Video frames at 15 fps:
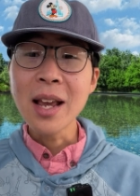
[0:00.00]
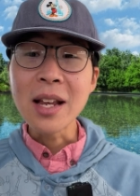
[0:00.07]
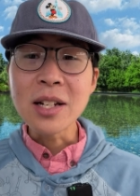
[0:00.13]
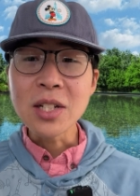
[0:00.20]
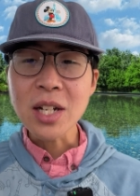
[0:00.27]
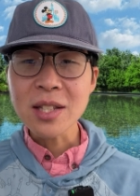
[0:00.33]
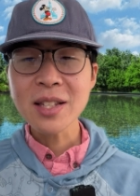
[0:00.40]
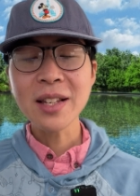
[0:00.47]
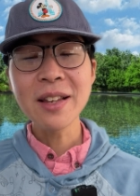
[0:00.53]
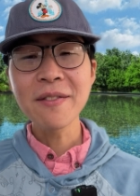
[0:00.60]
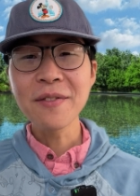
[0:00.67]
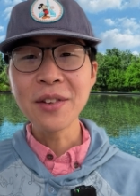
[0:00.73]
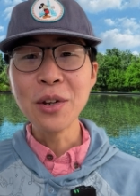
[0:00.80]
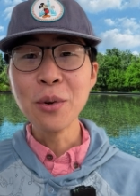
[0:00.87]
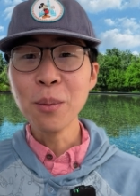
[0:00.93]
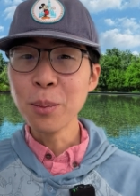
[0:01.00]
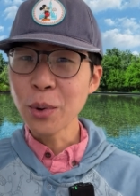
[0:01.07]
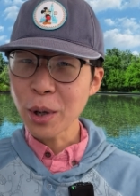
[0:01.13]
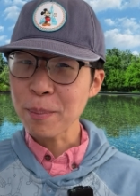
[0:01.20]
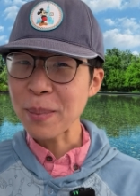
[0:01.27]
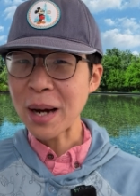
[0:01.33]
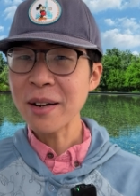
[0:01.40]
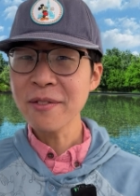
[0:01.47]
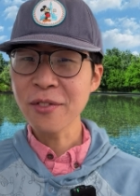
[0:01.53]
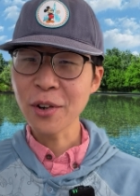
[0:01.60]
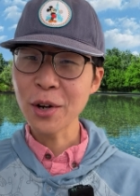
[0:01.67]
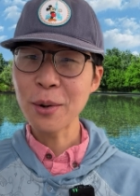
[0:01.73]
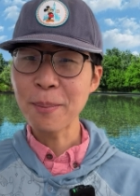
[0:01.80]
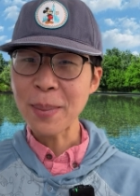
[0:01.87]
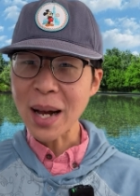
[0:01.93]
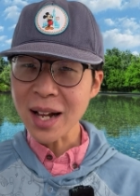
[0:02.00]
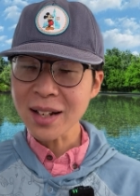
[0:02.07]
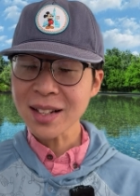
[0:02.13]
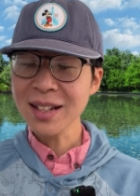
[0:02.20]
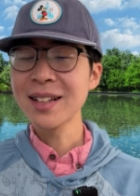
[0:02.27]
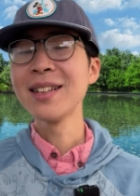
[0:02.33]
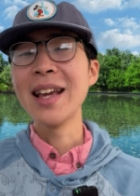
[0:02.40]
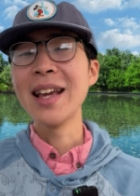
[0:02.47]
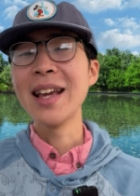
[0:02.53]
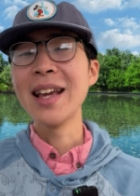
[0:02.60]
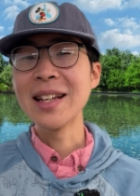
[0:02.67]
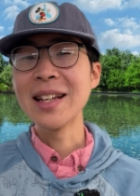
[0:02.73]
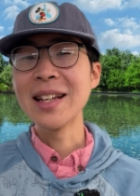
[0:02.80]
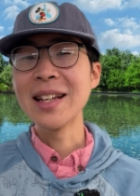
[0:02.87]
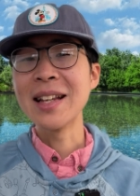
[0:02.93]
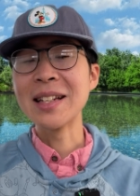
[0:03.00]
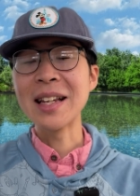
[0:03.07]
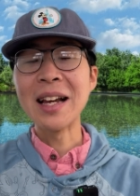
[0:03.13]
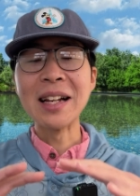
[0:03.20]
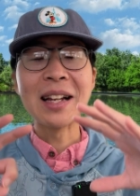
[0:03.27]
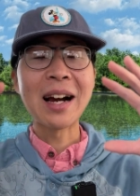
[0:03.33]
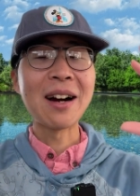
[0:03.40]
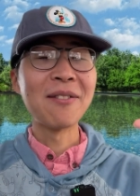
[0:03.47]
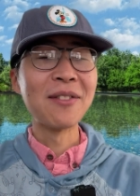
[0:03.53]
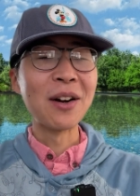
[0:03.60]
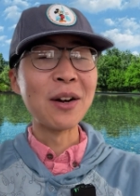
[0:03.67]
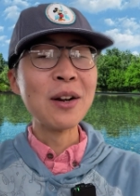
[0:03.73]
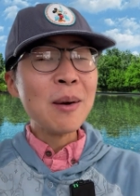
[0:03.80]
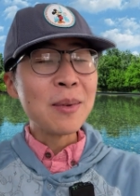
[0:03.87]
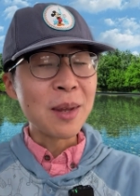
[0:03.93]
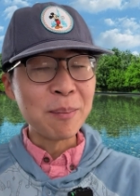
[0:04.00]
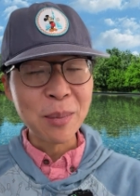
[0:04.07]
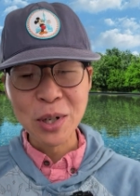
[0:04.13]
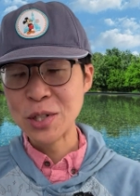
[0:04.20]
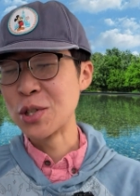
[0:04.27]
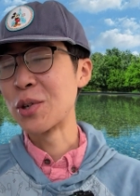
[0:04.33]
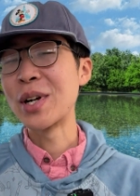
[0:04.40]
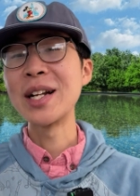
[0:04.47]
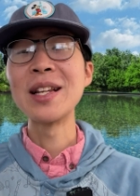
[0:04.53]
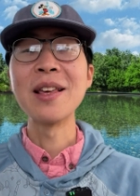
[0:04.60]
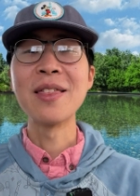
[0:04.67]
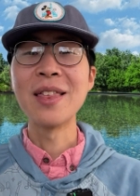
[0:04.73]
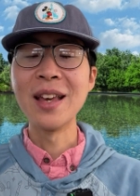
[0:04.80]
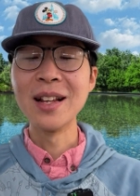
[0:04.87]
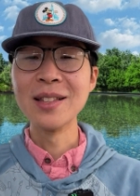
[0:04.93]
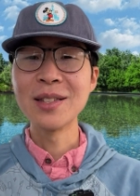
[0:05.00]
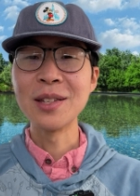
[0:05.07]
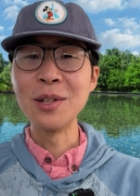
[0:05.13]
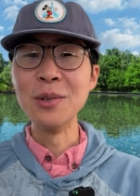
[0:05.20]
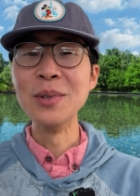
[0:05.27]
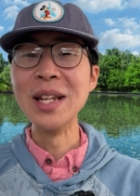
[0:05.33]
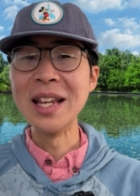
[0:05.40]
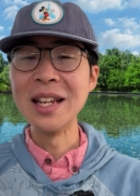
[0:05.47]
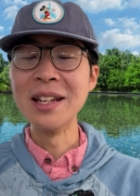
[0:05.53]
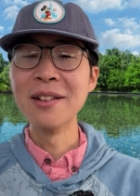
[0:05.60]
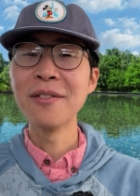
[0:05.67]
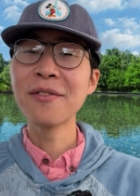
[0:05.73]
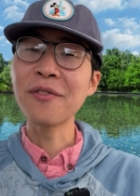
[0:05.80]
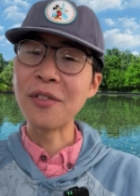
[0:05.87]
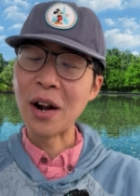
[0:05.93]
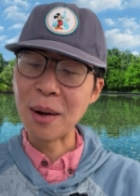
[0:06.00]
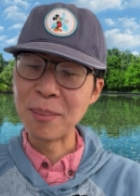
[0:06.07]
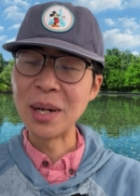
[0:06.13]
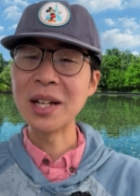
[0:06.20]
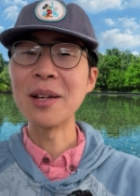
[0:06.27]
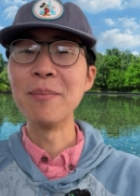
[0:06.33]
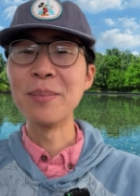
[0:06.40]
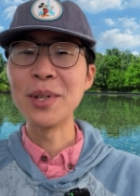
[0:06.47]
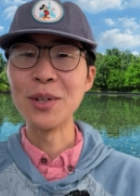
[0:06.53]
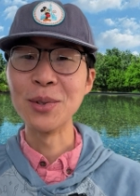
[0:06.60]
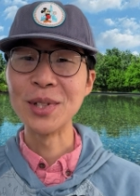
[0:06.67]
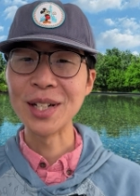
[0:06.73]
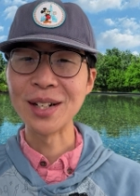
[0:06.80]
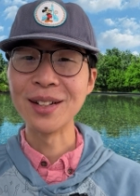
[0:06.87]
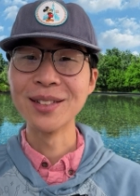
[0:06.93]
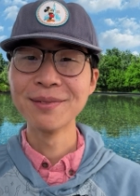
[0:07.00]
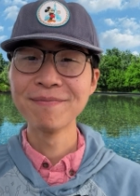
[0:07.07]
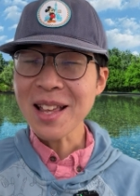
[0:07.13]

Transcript: It just gives you more bang for your buck, and it can cover the majority of things you need from a computer.